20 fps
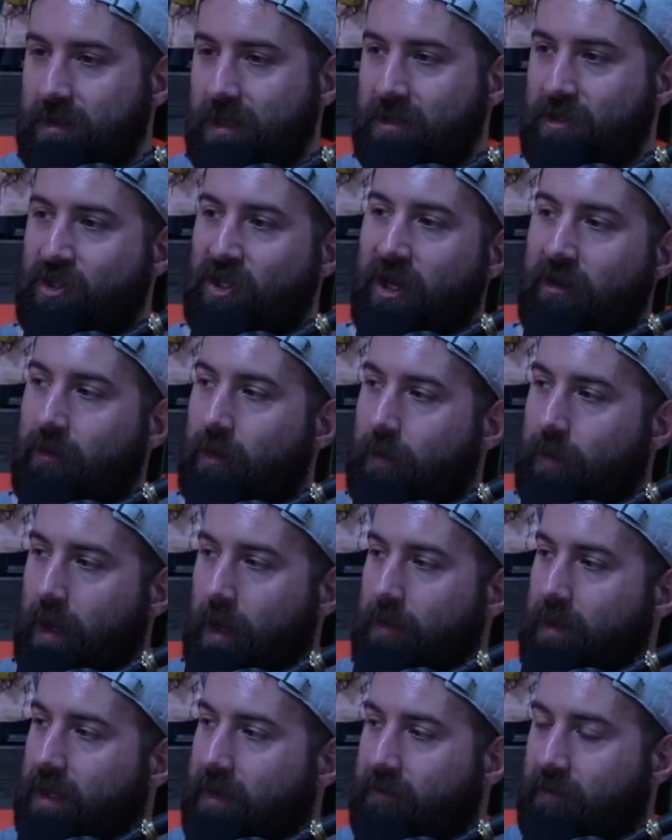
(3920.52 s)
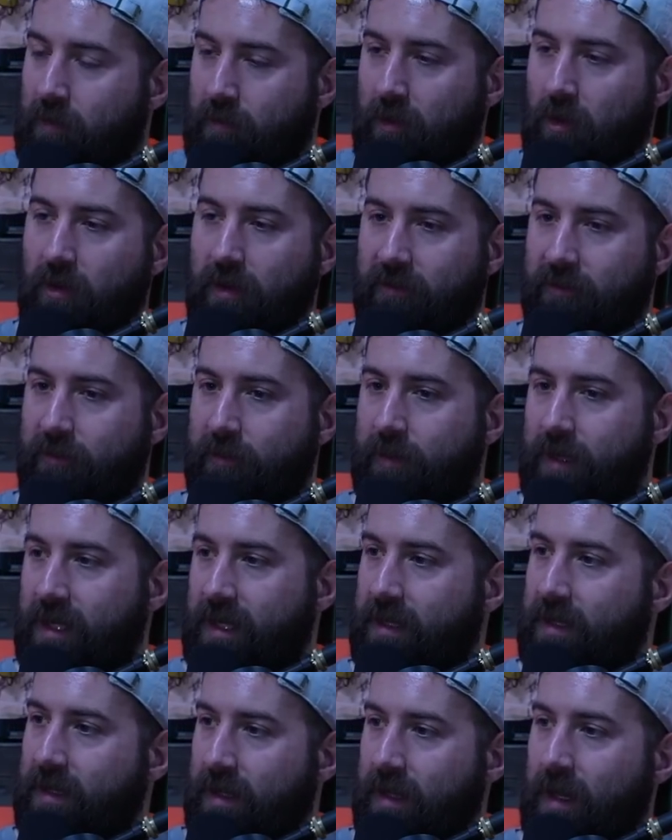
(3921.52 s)
like general public, if you polled
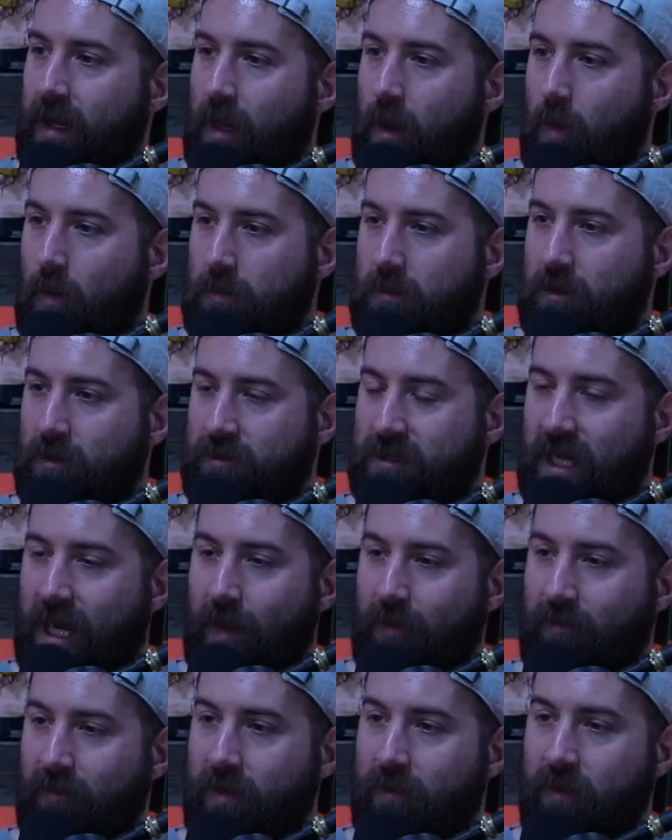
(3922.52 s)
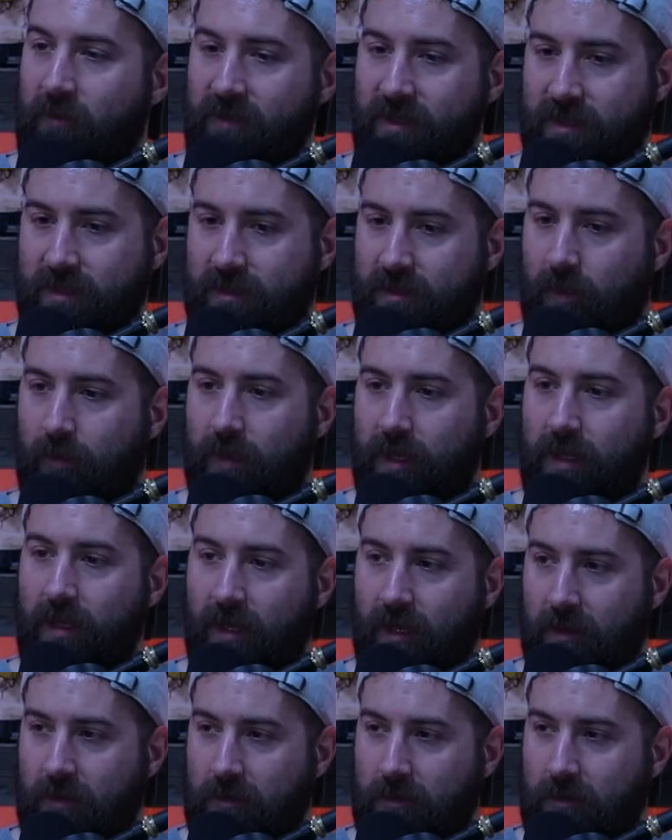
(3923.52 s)
everybody, their top three movies, somebody like